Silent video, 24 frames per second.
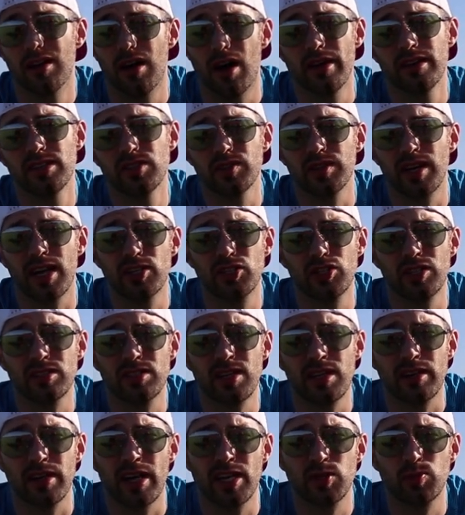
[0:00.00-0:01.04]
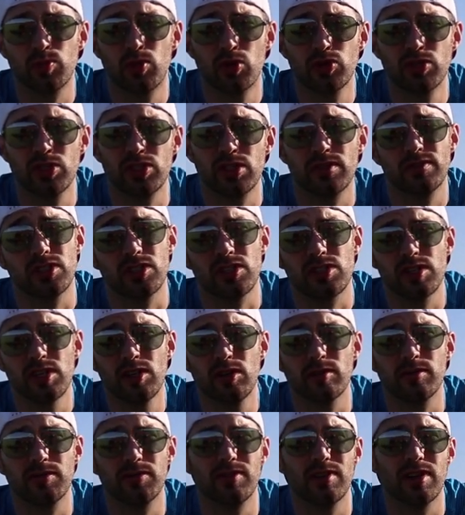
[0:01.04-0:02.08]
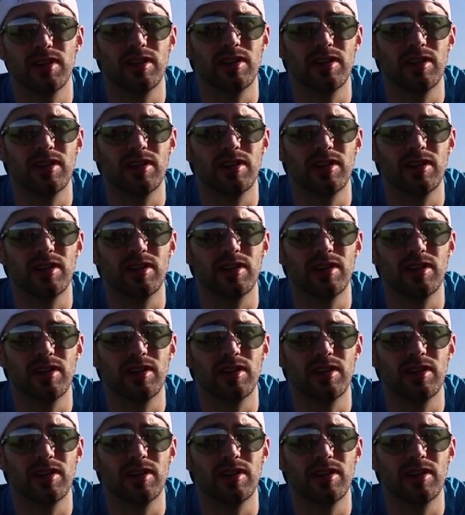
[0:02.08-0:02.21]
honestly guys, you can take nice portraits of yourself